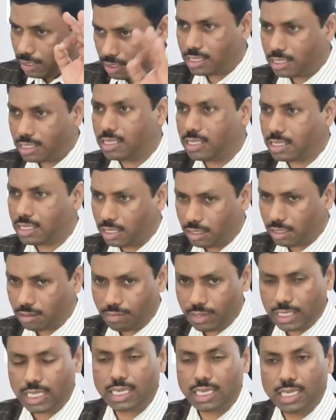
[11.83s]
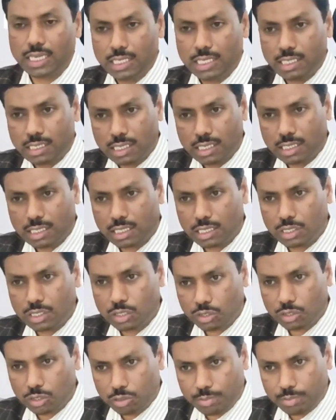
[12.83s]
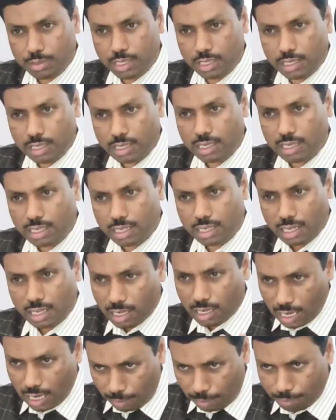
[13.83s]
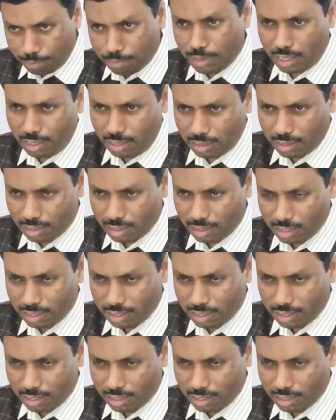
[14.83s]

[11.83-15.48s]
insertion, whether insertion should be rapid